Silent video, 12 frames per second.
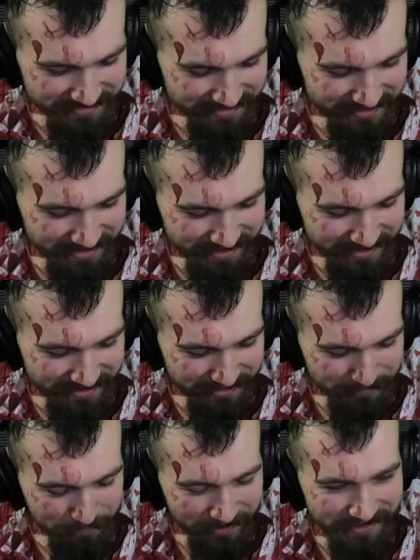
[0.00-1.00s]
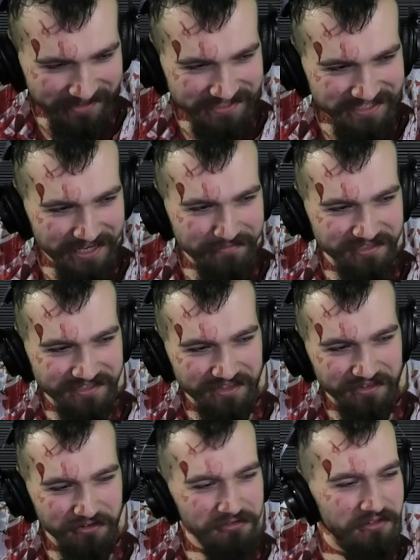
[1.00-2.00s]
The point of these games is that
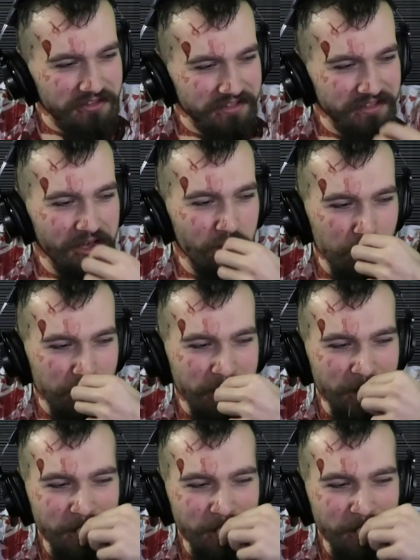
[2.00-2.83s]
they're old and long.